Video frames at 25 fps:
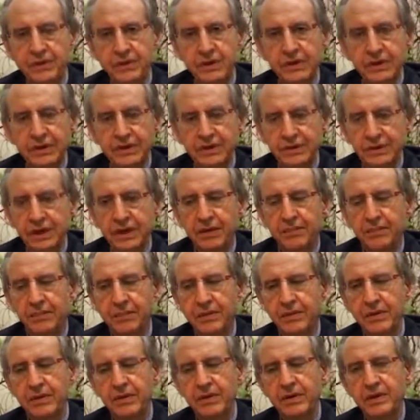For
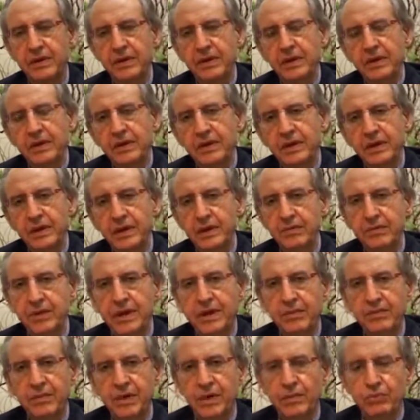example, Imam